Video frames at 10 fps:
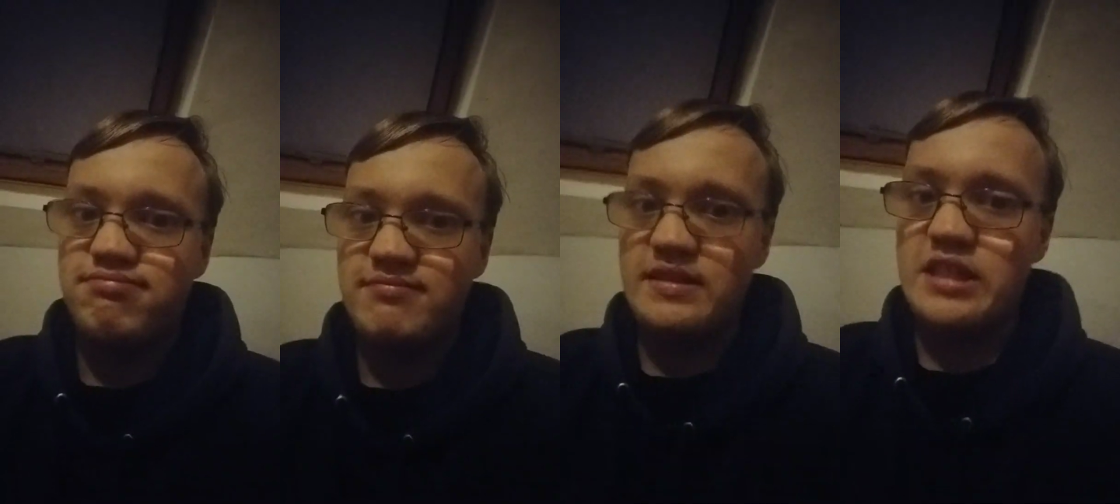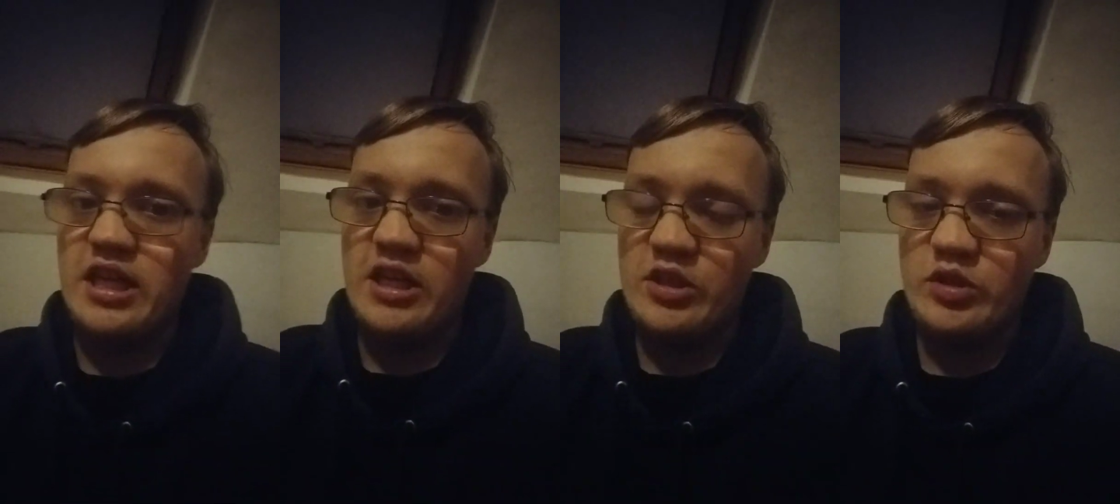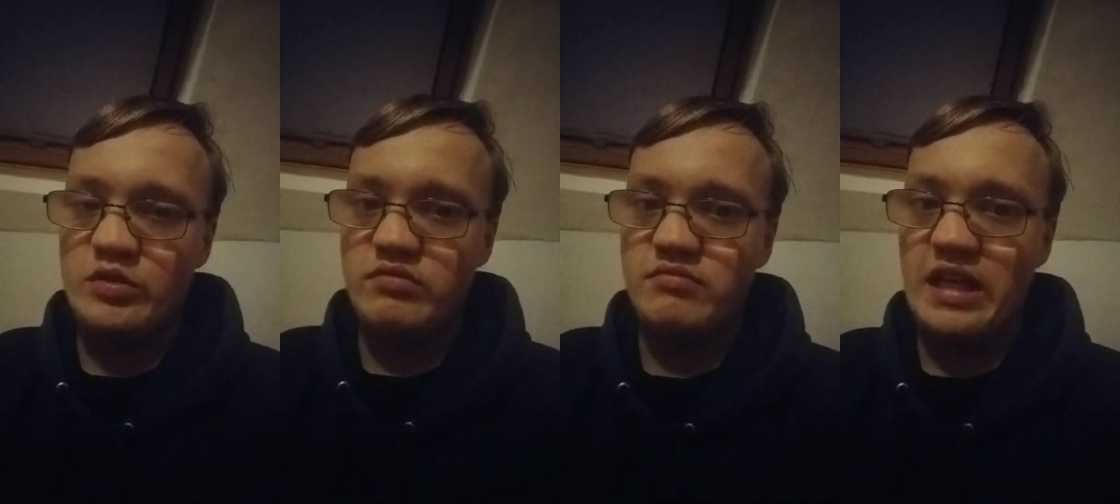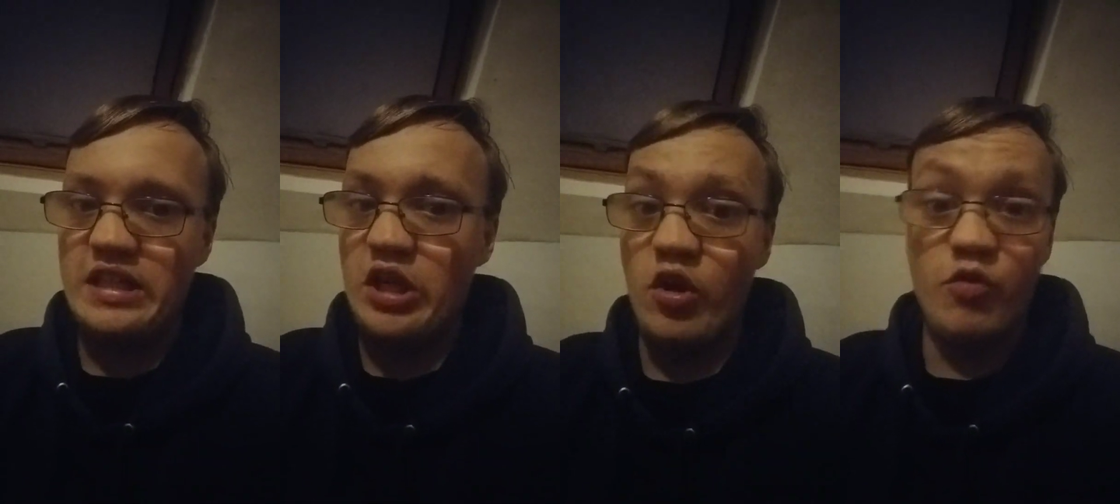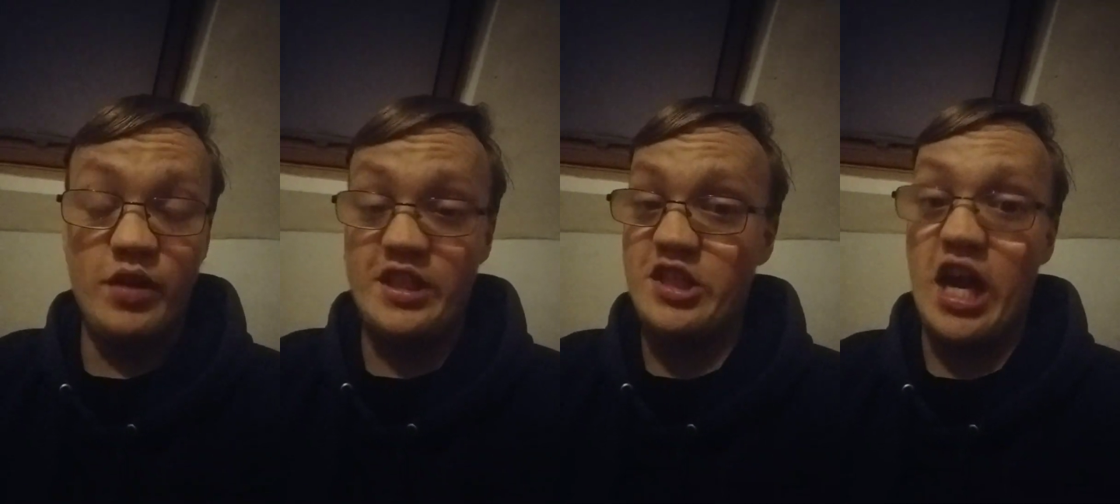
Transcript: so i don't we